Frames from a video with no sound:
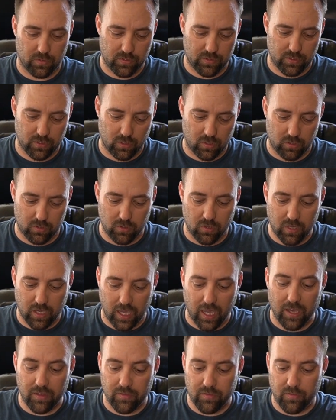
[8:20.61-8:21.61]
so you
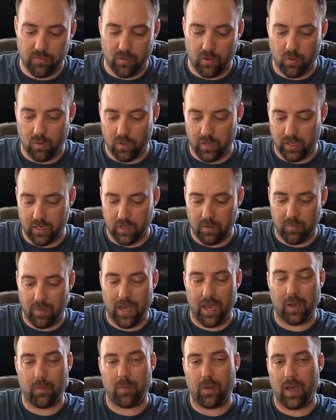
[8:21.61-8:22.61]
can throw it in a
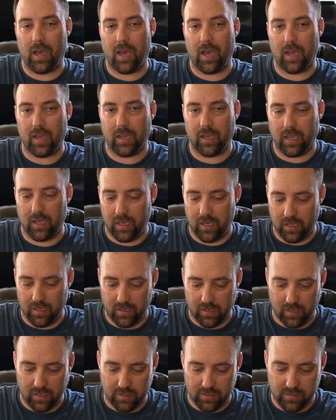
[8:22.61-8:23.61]
backpack
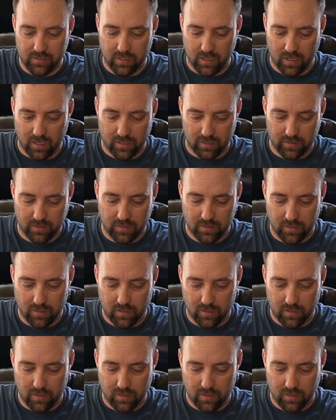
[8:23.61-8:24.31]
and it's not